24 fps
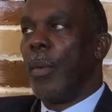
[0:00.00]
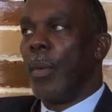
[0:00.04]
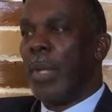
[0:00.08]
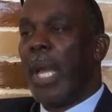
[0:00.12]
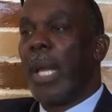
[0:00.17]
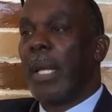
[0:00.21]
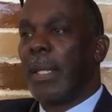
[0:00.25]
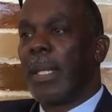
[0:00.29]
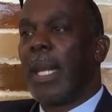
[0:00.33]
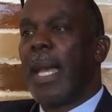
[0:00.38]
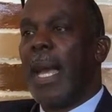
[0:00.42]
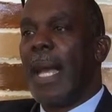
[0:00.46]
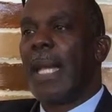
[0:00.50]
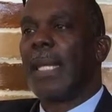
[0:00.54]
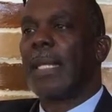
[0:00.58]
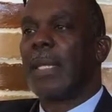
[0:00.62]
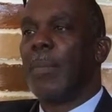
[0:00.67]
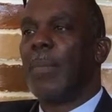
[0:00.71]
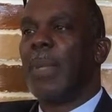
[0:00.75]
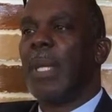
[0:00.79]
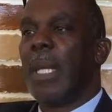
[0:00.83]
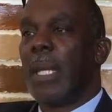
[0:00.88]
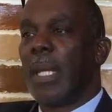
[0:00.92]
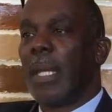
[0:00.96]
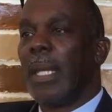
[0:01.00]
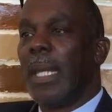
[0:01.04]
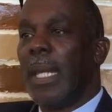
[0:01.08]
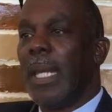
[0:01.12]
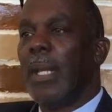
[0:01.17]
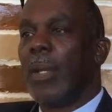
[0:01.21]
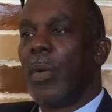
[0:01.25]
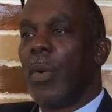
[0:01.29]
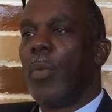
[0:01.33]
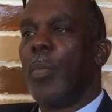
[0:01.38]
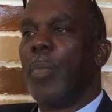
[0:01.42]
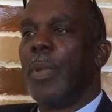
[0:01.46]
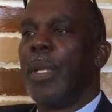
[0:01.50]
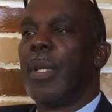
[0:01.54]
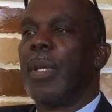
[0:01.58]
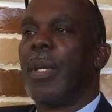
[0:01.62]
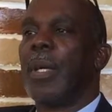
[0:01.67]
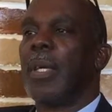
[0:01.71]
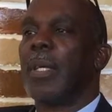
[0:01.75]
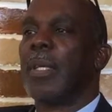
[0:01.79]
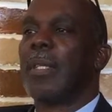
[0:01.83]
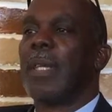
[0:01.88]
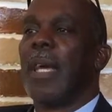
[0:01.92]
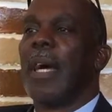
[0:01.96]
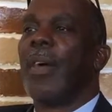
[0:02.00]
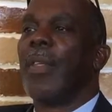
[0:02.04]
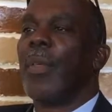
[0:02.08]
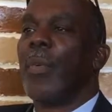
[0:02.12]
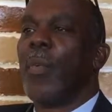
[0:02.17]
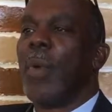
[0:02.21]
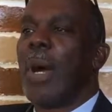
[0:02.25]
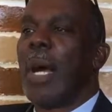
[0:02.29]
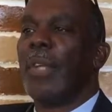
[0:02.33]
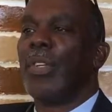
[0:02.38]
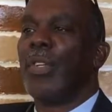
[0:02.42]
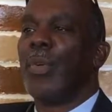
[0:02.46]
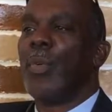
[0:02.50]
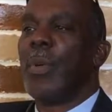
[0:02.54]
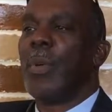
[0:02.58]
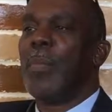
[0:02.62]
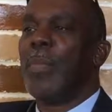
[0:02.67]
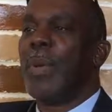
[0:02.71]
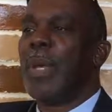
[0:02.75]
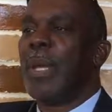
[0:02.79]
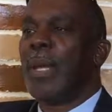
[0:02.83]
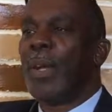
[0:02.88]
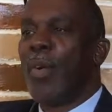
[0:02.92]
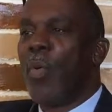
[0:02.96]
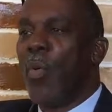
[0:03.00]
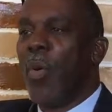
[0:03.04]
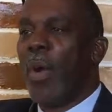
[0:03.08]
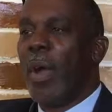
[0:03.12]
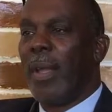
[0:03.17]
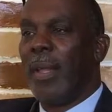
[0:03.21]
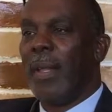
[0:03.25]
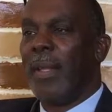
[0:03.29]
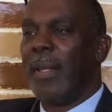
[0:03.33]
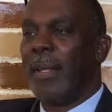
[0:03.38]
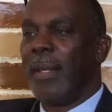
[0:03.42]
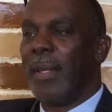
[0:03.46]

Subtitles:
Yes, it has to be illegal because otherwise you wouldn't be in court.